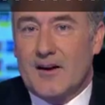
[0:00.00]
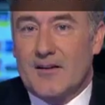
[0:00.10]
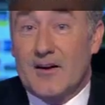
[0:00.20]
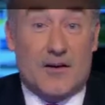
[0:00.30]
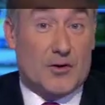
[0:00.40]

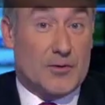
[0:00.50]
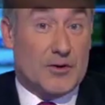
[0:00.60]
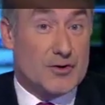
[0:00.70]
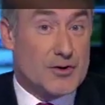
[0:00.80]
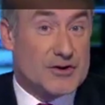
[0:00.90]
Now, that could be
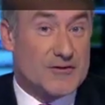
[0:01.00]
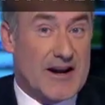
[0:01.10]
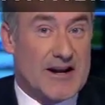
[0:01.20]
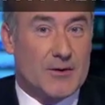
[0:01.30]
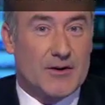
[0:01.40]
good news for
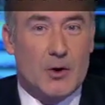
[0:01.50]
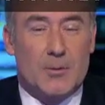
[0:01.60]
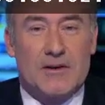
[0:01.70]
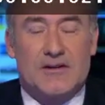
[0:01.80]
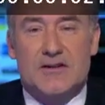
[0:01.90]
anyone
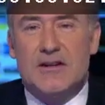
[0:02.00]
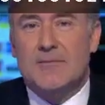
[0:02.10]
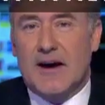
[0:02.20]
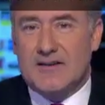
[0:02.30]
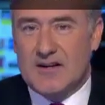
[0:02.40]
hoping to turn
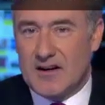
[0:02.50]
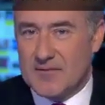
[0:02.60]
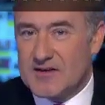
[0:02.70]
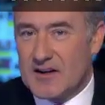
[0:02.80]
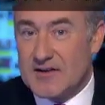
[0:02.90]
back
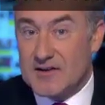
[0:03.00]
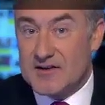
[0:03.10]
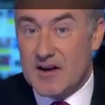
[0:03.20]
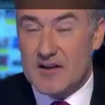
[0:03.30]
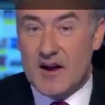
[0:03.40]
time. Scientists
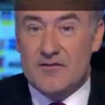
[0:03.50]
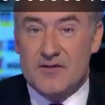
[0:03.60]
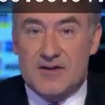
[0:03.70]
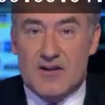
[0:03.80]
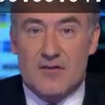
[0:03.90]
say they have
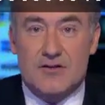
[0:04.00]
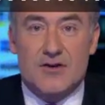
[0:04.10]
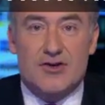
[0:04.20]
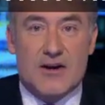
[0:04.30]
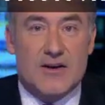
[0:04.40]
discovered the
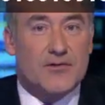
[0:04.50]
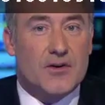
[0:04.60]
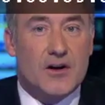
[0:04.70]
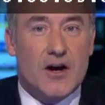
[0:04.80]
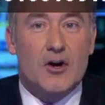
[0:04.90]
gene
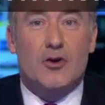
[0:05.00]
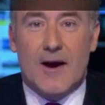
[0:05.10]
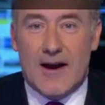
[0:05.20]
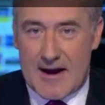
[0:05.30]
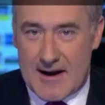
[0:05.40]
for
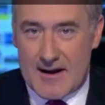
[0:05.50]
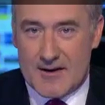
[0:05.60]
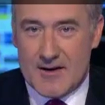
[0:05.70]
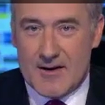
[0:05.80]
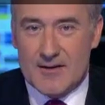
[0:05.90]
grey hair.
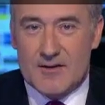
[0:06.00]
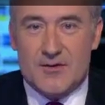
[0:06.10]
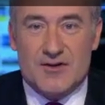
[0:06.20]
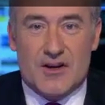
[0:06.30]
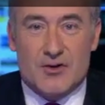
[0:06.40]
The
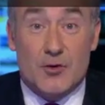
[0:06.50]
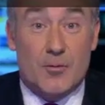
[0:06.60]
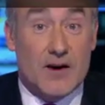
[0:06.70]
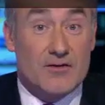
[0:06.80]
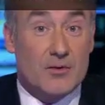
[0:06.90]
research could
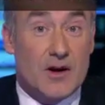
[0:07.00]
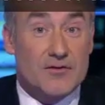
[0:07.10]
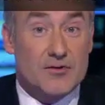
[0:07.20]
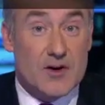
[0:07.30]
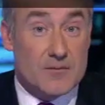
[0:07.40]
pave the way
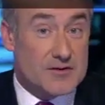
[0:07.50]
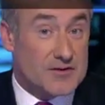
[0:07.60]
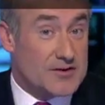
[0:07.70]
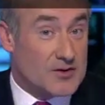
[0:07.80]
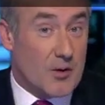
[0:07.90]
for treatments
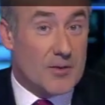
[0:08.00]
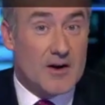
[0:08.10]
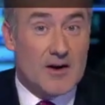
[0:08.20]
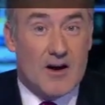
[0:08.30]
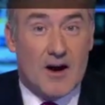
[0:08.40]
to stop
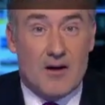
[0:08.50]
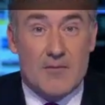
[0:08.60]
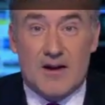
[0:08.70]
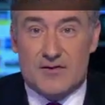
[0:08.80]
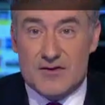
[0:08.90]

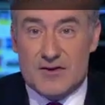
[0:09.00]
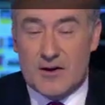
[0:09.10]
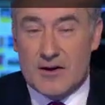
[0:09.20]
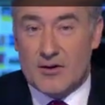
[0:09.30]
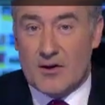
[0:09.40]
many of us
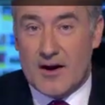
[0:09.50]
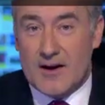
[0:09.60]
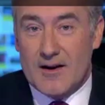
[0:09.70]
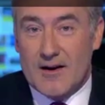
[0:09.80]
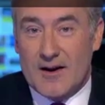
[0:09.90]
going grey.
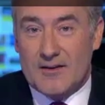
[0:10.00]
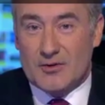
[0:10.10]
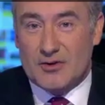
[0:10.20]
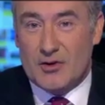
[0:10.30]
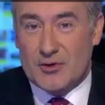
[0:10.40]

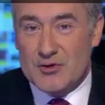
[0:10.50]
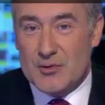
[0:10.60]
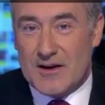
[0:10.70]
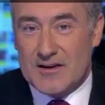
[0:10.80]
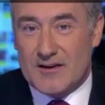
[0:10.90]
Dr. Kaustubh
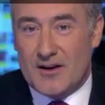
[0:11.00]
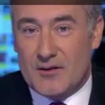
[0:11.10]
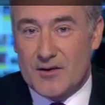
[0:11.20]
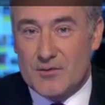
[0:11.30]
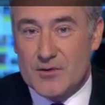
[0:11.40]
Adhikari from